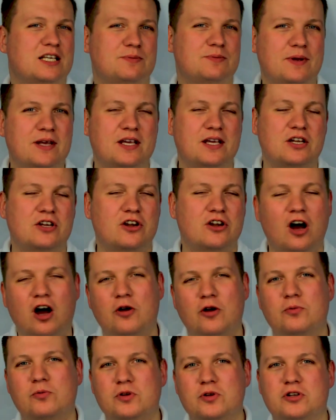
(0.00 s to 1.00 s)
speaking,
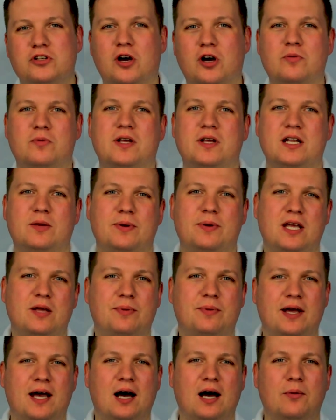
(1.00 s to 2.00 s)
no, you don't need a
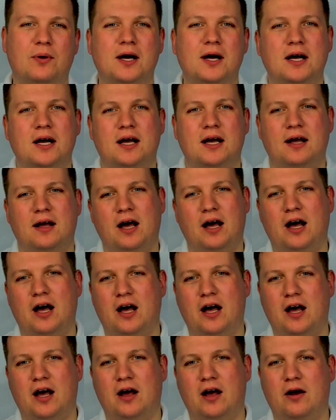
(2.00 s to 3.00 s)
PPL.
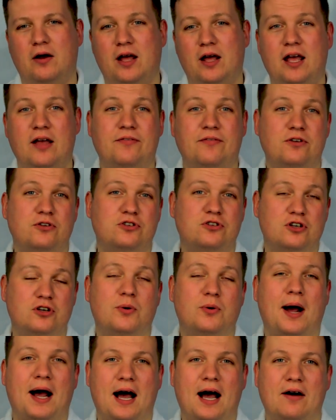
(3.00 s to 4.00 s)
If you do
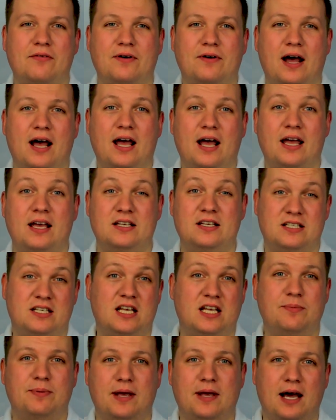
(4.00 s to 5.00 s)
have a
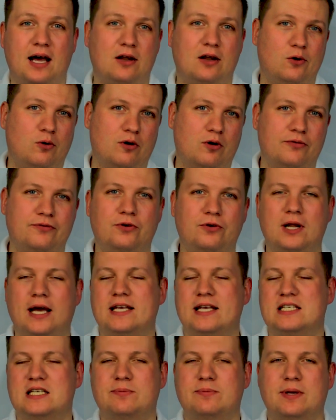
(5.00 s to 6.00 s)
CPL or a full
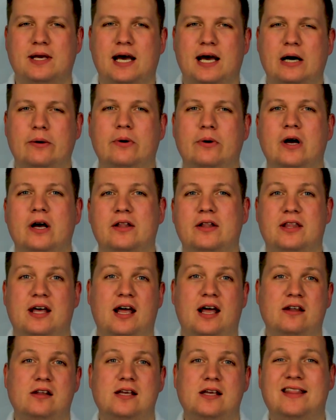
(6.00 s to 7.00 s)
ATPL,
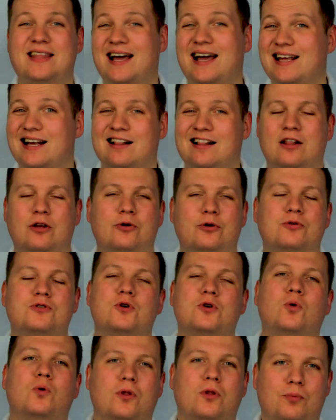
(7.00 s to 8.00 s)
then that includes
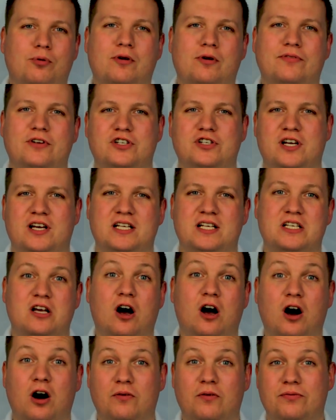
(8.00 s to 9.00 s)
all the privileges
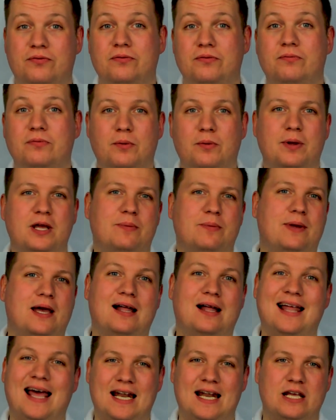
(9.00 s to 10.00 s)
of the
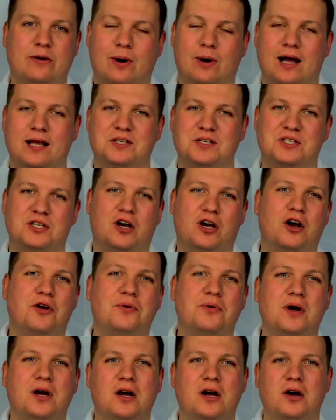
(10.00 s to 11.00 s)
PPL anyway. So
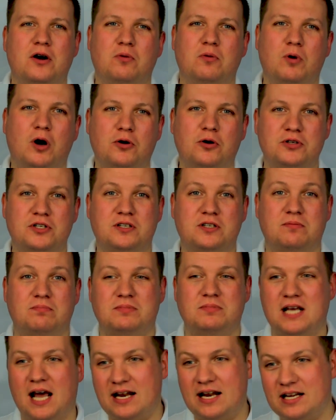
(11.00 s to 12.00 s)
whilst
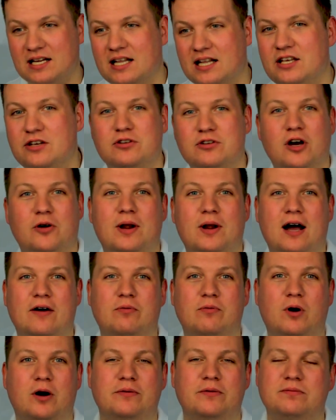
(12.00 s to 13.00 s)
technically you don't have
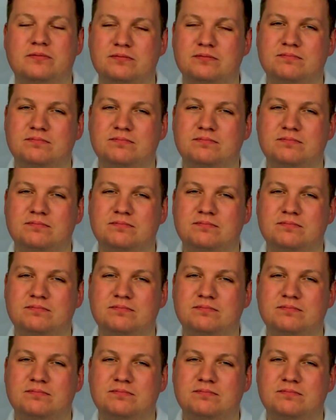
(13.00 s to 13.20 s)
one,